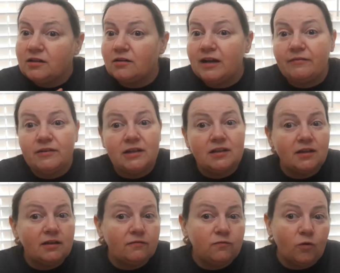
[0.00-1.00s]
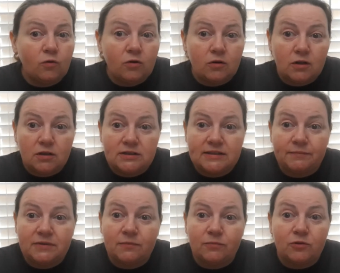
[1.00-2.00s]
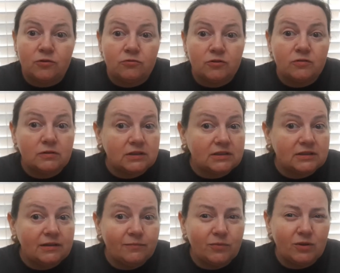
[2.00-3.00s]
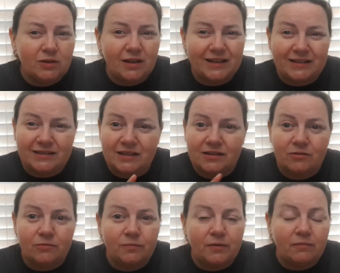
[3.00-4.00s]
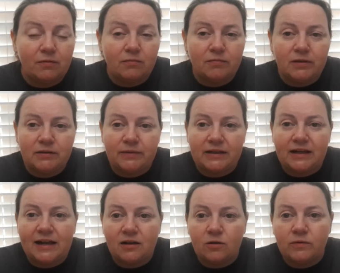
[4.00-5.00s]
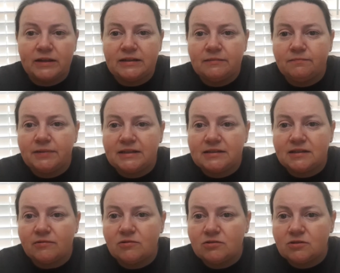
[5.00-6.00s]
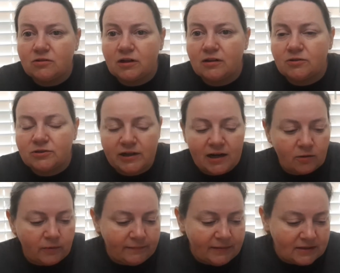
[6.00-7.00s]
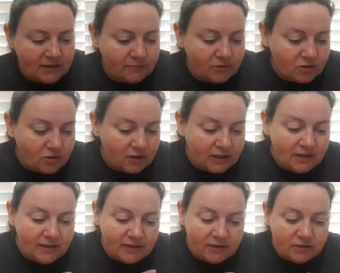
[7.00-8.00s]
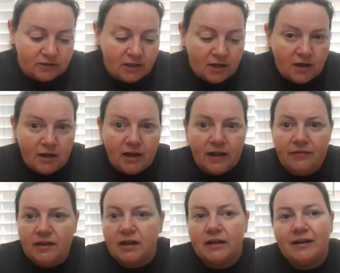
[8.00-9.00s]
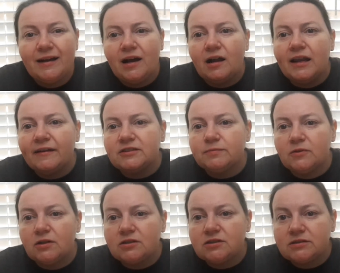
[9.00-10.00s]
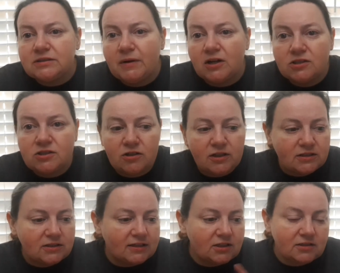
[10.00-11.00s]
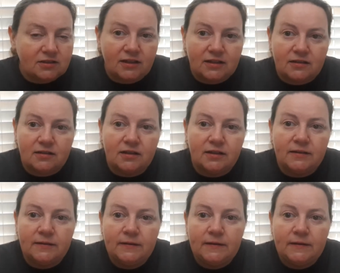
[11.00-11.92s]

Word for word: Don't have anything for September through December. Like I said, there will probably be a Halloween piece that will start, a larger Halloween piece that will start in there. And then I'll have small, small starts such as like the